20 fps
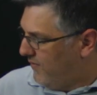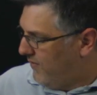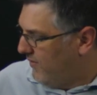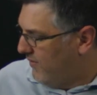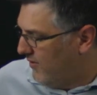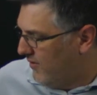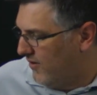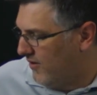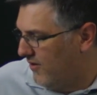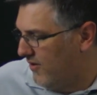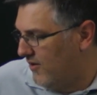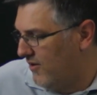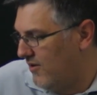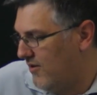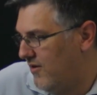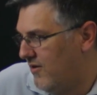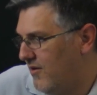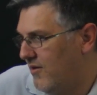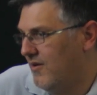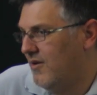
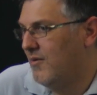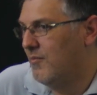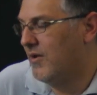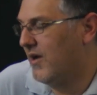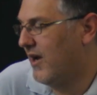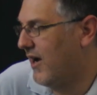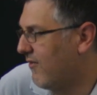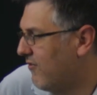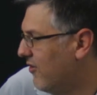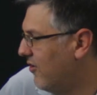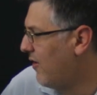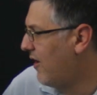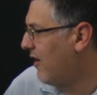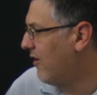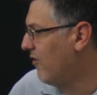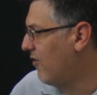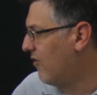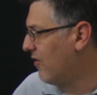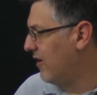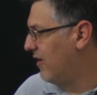But I have to know how
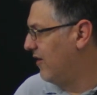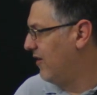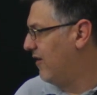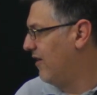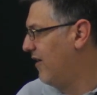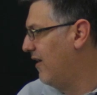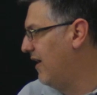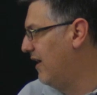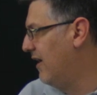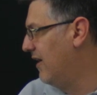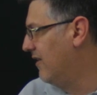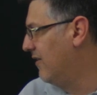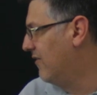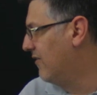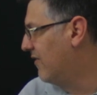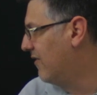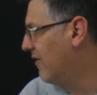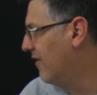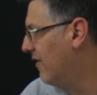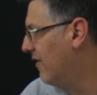long it ends.